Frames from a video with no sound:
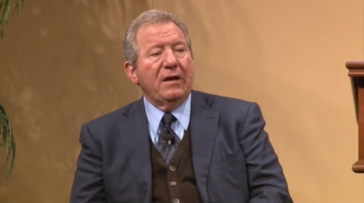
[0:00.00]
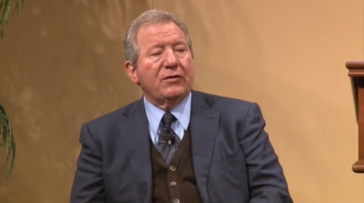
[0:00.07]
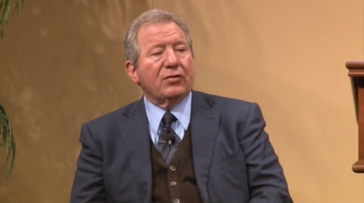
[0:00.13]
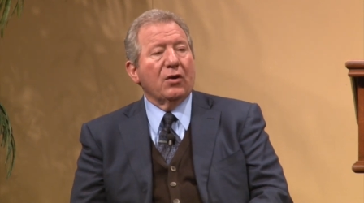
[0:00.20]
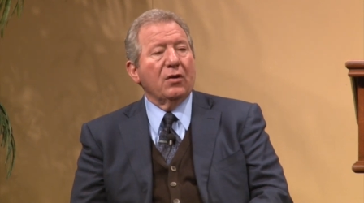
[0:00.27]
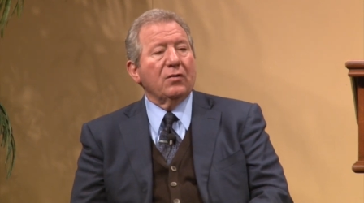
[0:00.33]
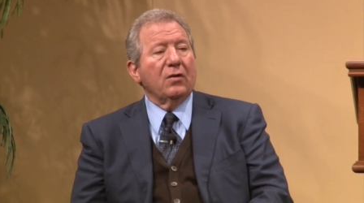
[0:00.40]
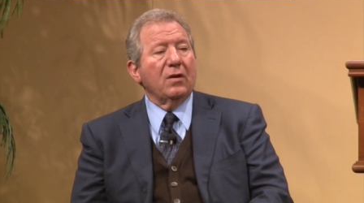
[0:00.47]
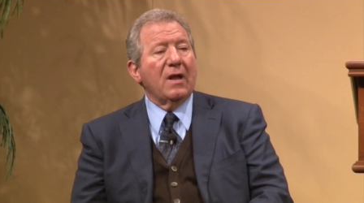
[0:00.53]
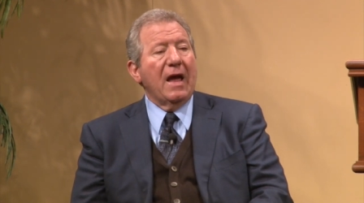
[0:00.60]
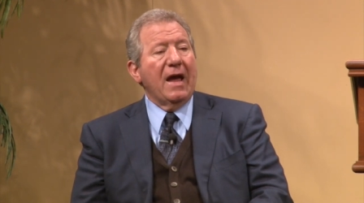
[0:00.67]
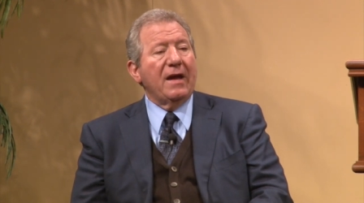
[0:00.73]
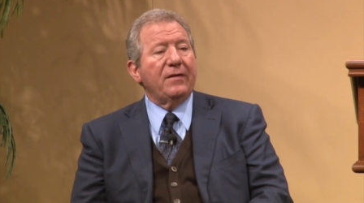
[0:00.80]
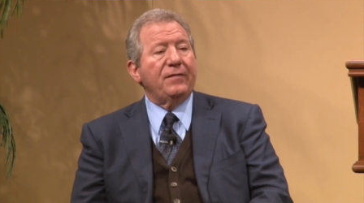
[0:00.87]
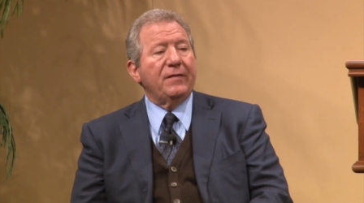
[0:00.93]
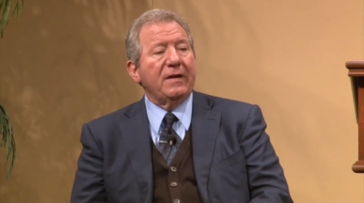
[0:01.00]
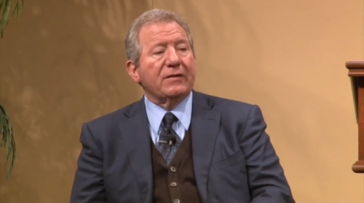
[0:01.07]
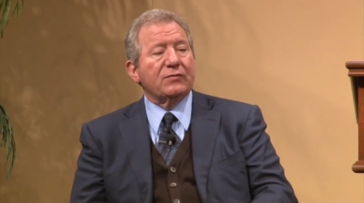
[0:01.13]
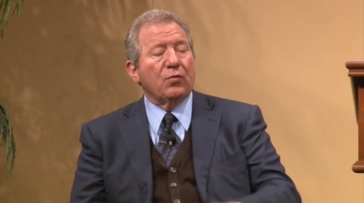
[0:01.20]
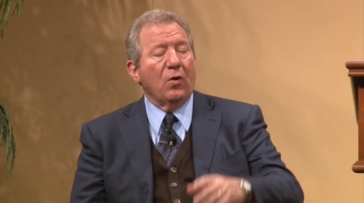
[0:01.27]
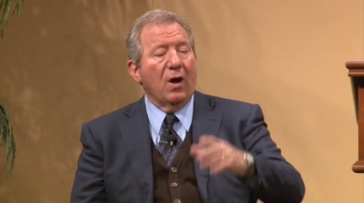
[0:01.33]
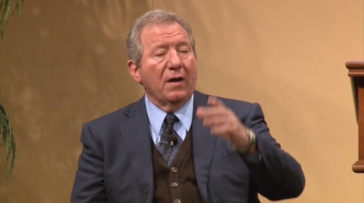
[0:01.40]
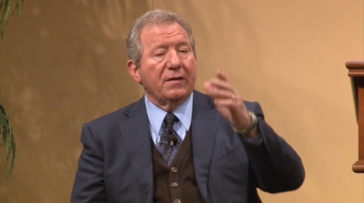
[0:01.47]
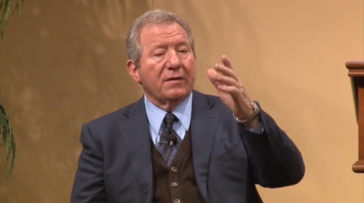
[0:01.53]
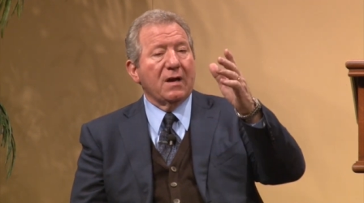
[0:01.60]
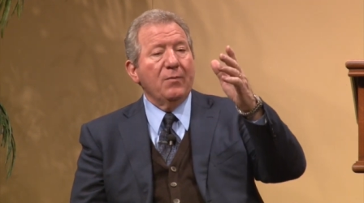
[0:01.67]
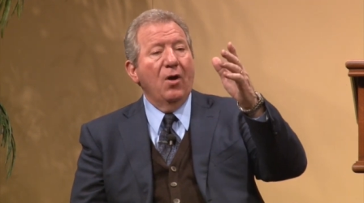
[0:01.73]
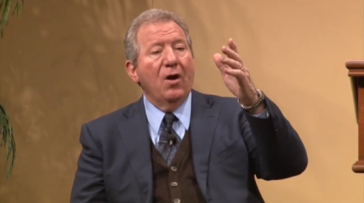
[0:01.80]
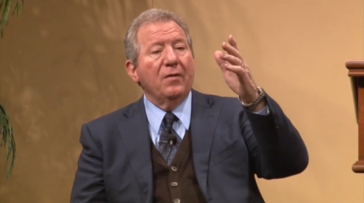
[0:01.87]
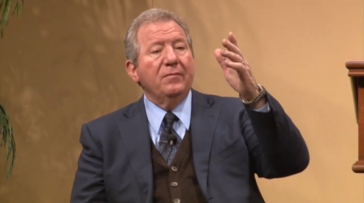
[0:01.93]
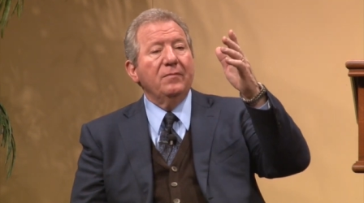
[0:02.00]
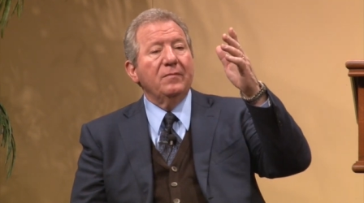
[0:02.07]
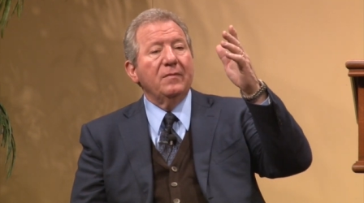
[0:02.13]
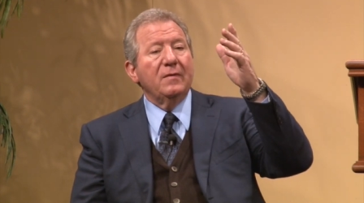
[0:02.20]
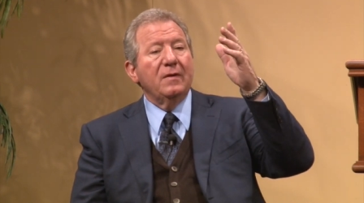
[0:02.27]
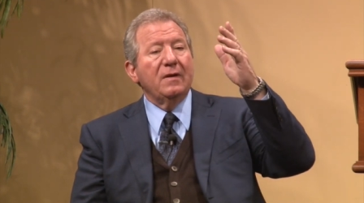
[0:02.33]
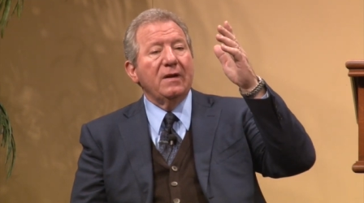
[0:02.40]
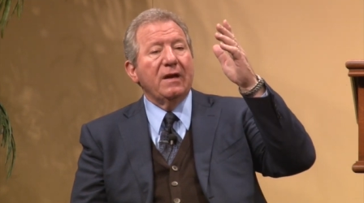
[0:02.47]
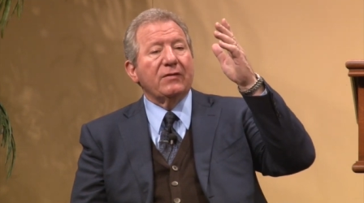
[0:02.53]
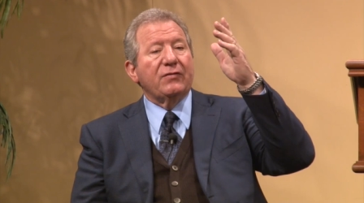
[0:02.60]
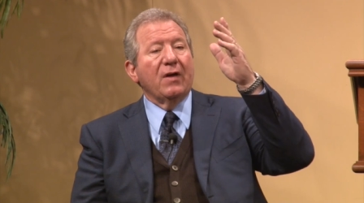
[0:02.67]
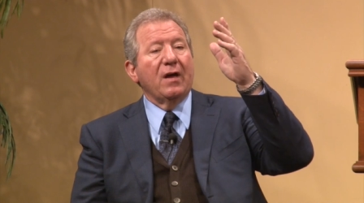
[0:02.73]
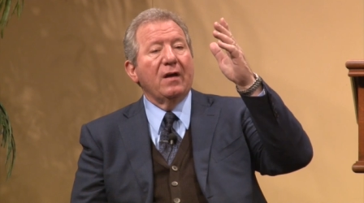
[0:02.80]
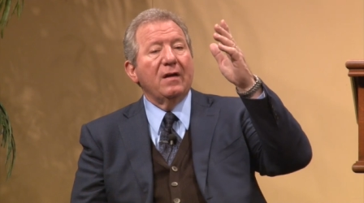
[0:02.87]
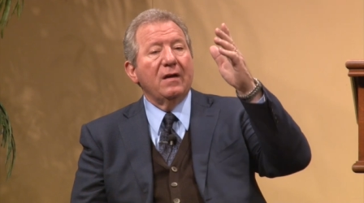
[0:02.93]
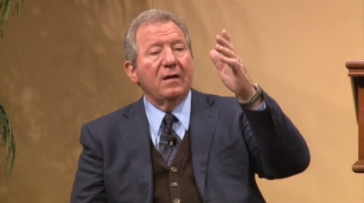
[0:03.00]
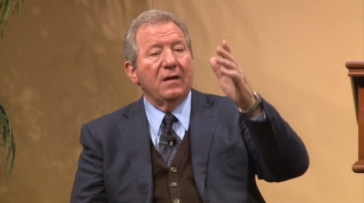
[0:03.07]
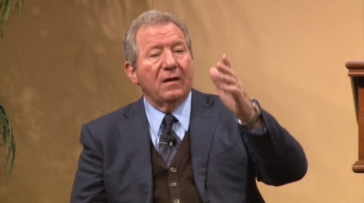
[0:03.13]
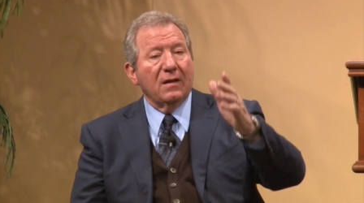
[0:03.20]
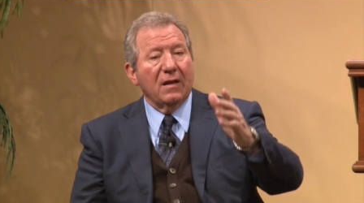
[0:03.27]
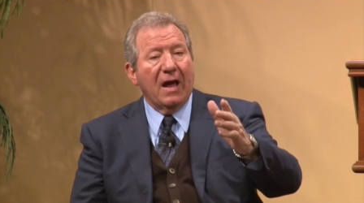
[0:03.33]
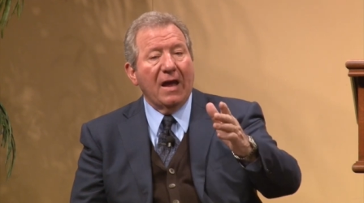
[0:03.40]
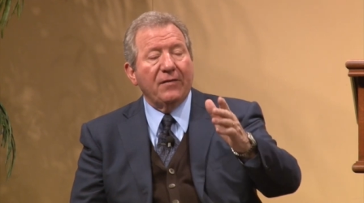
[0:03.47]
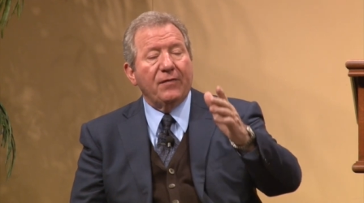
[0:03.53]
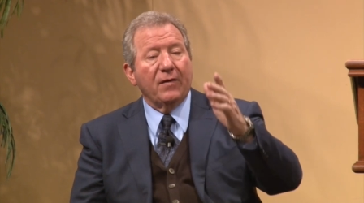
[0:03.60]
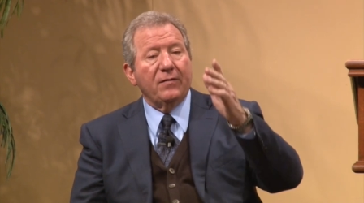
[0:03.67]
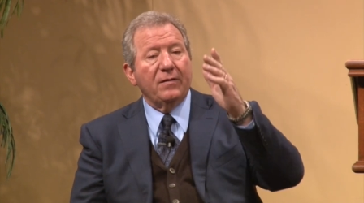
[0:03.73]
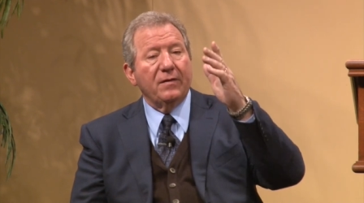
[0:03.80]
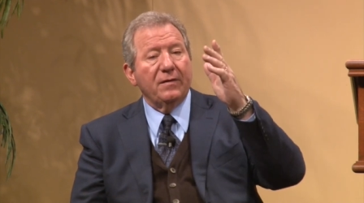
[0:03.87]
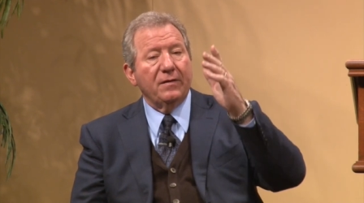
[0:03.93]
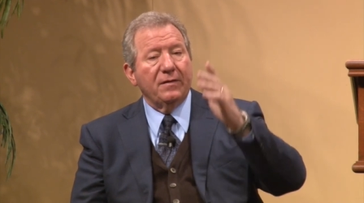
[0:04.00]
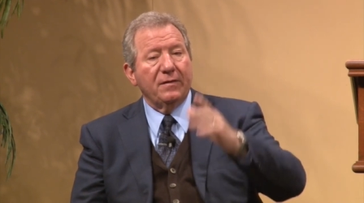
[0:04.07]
eternal life is what? Come on. Is the life of.